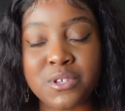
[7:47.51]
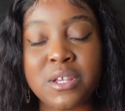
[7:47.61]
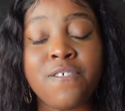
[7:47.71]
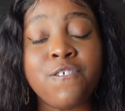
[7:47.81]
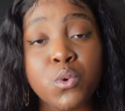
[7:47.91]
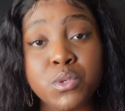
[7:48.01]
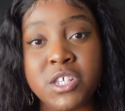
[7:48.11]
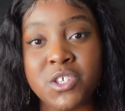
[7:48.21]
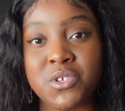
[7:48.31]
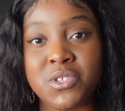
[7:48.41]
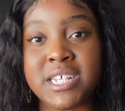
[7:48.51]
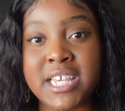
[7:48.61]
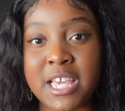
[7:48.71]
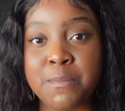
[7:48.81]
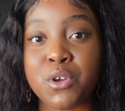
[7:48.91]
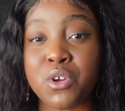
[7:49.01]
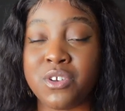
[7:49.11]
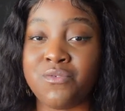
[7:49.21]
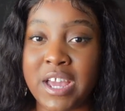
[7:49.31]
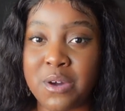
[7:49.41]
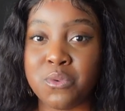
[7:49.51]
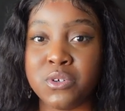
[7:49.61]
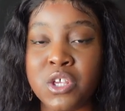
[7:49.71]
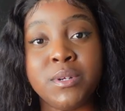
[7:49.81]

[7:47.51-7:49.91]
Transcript: So it forces you to keep good records,